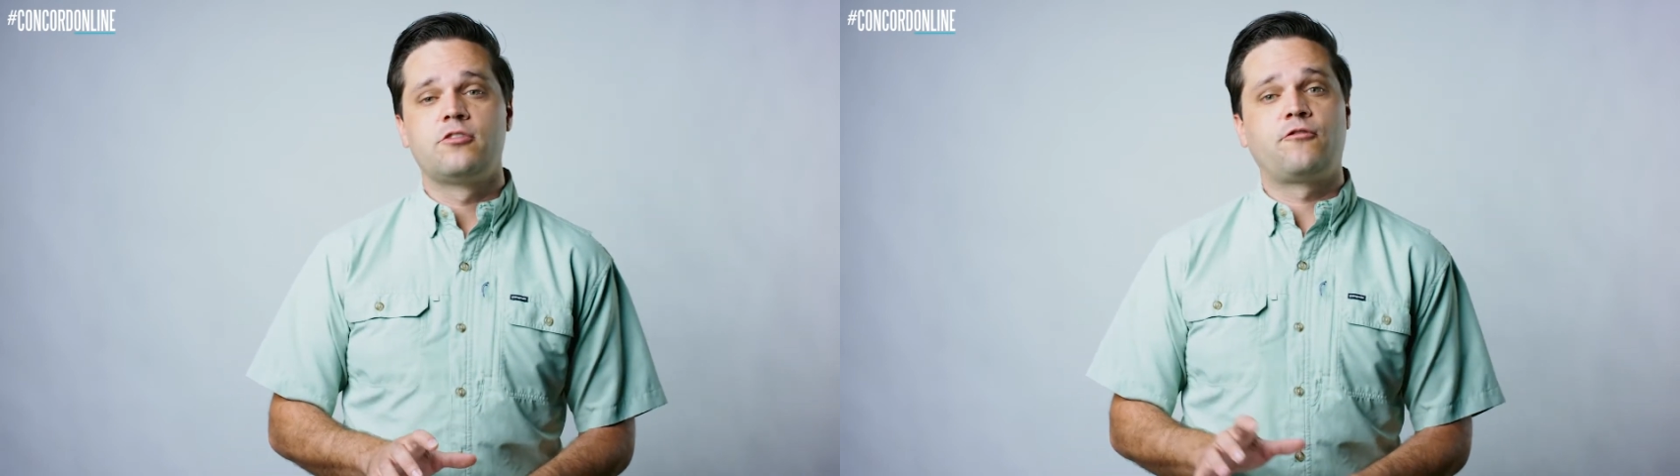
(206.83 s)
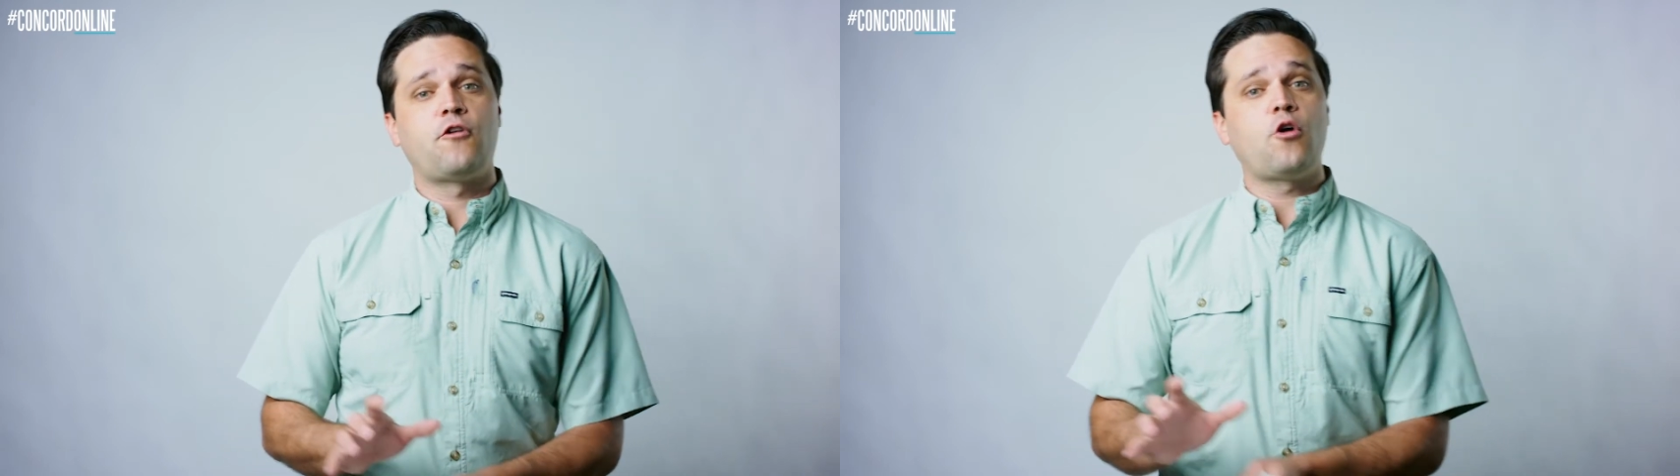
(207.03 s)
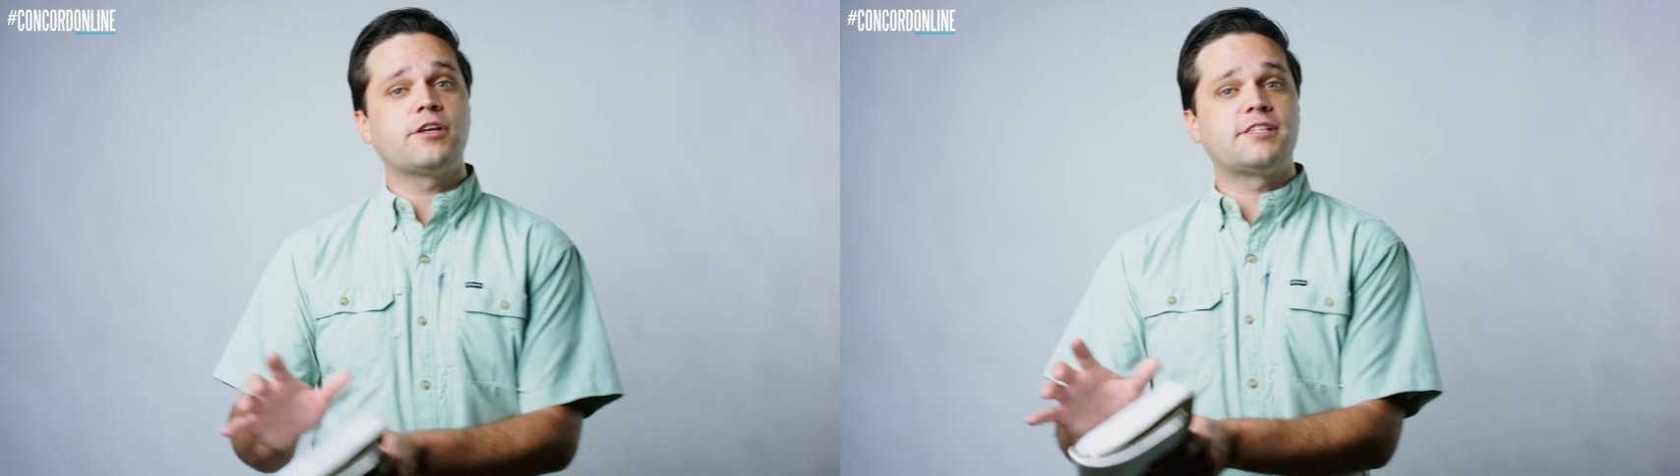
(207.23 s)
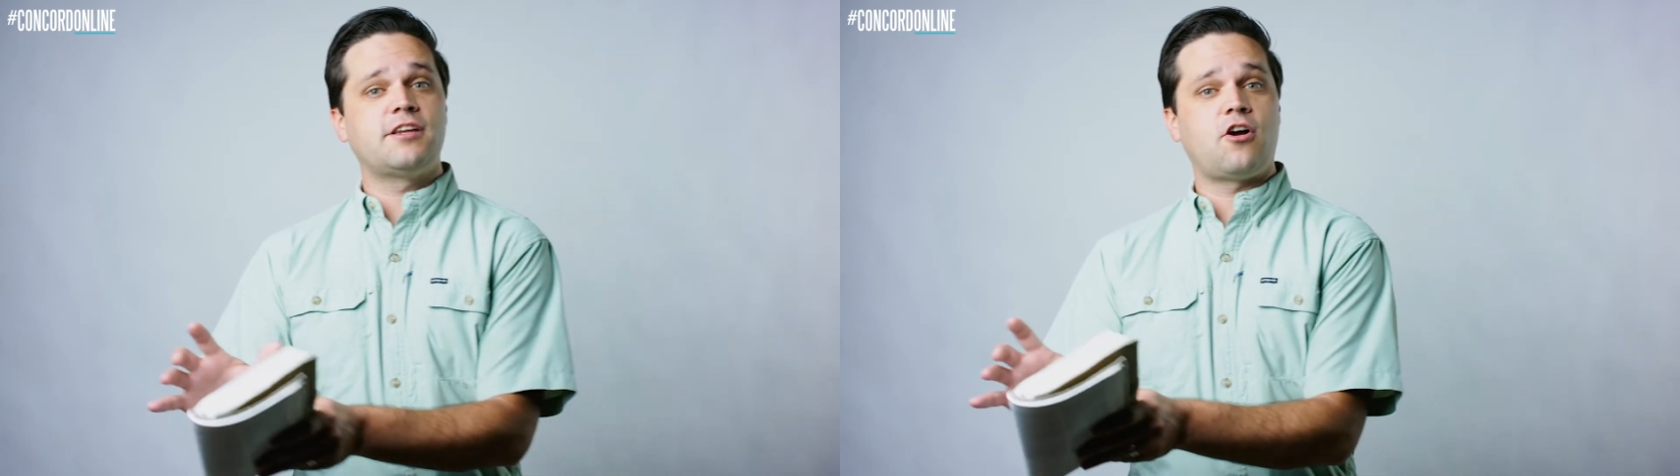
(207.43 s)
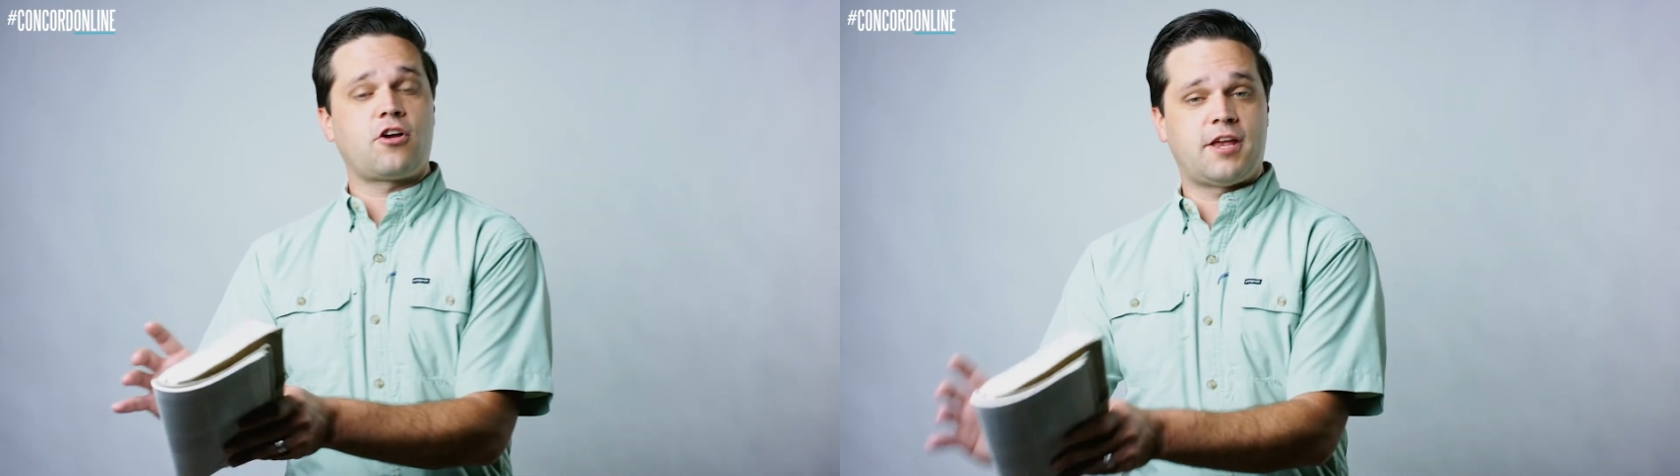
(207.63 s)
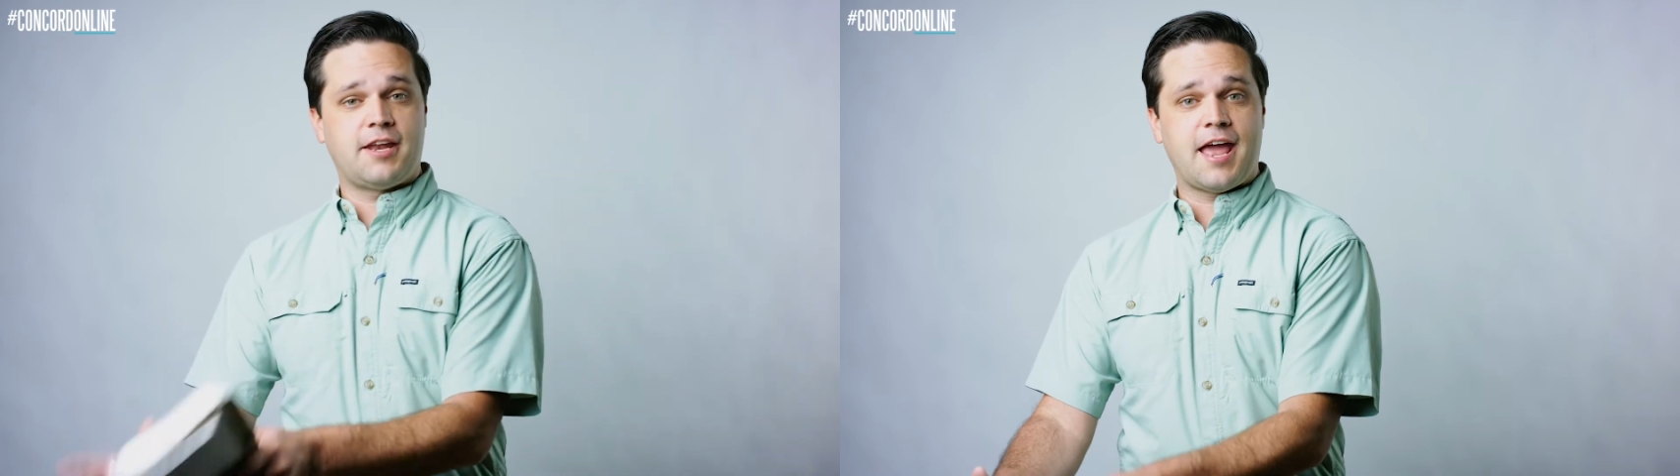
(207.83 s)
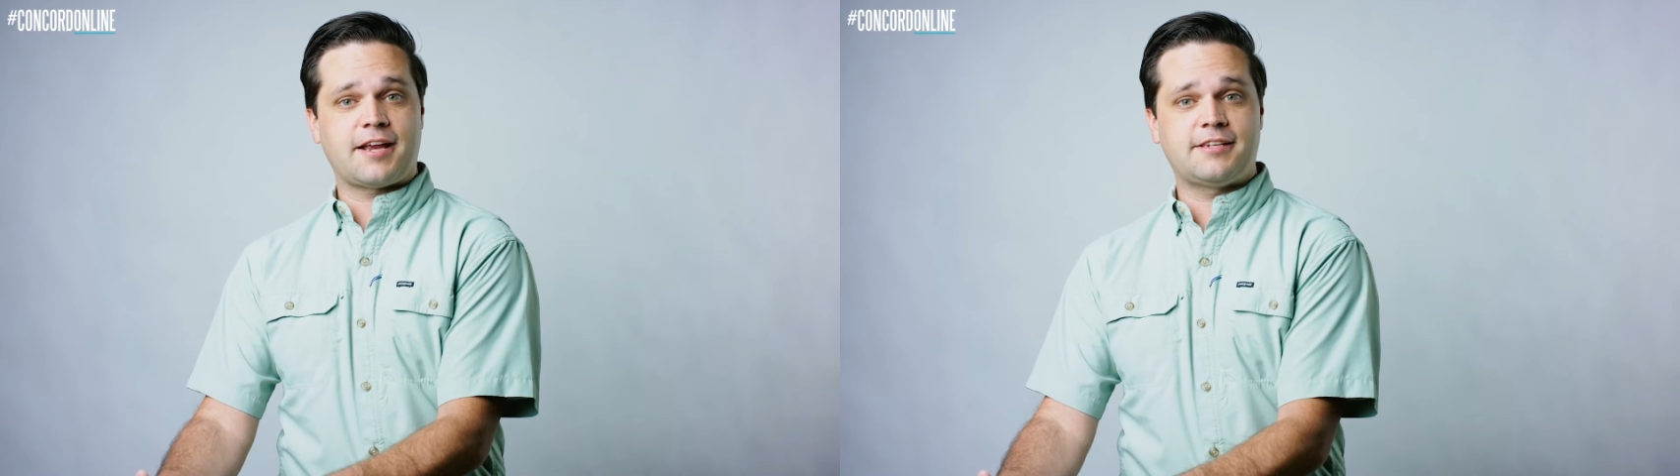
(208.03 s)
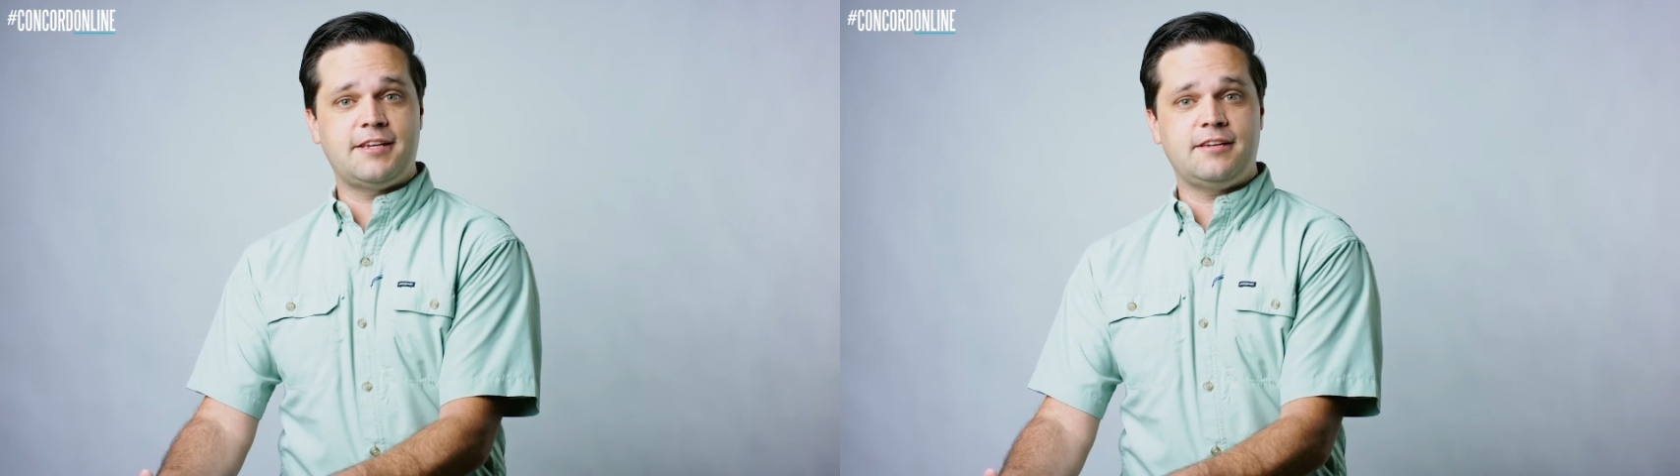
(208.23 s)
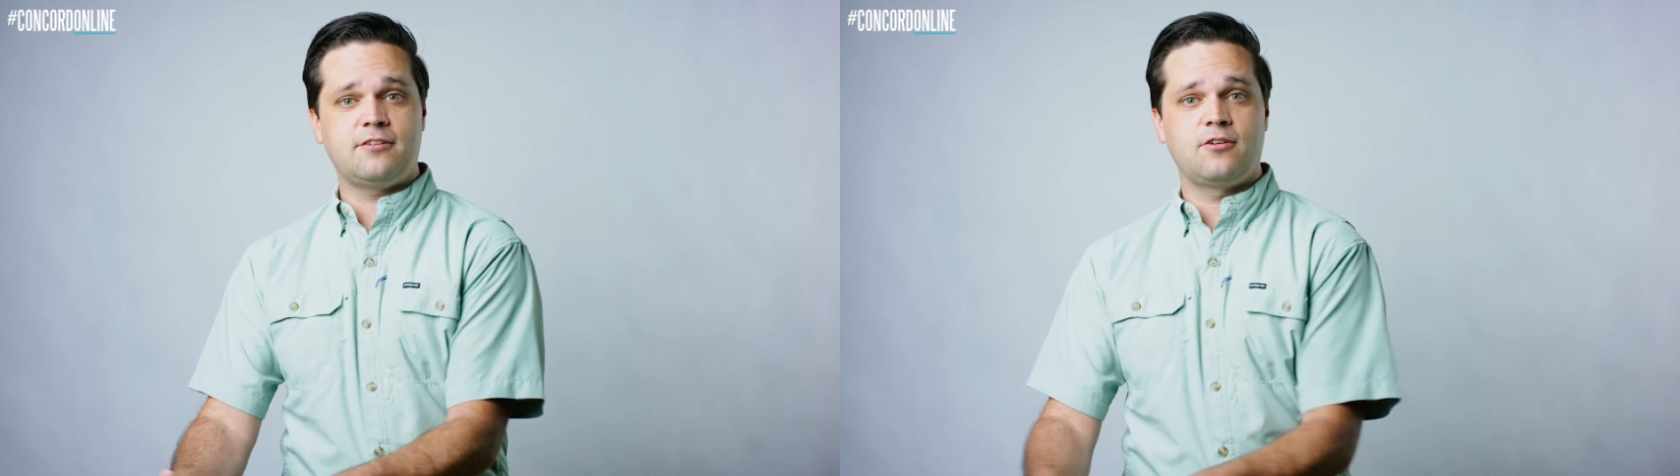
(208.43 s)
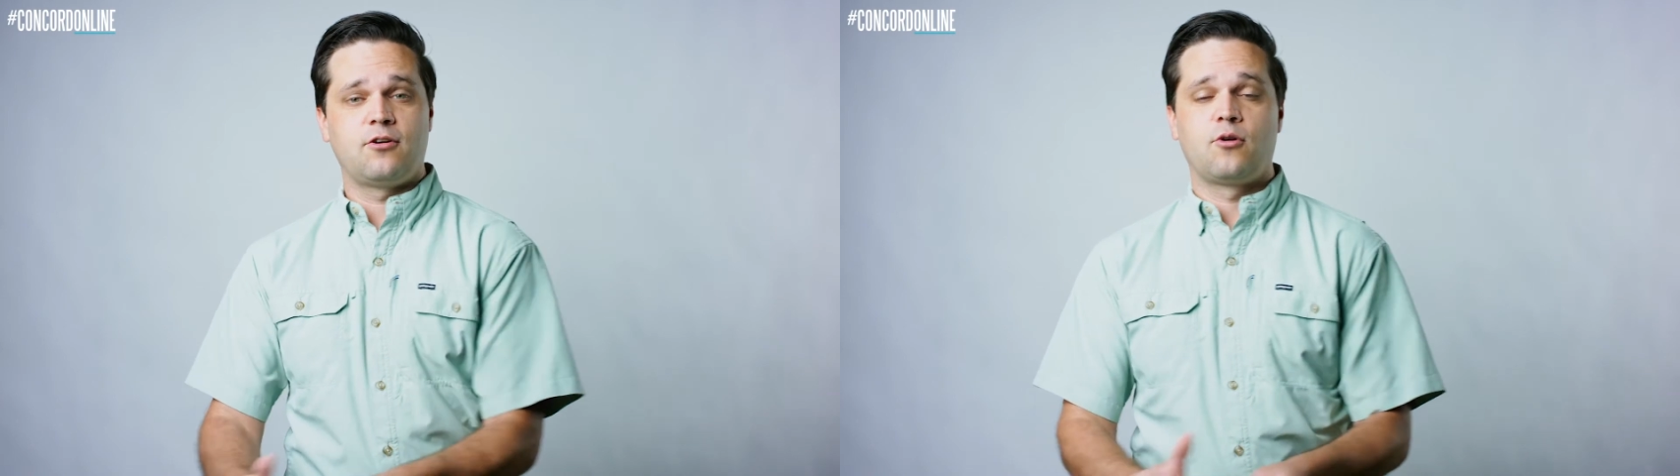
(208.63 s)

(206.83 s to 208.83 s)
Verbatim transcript: focusing on connecting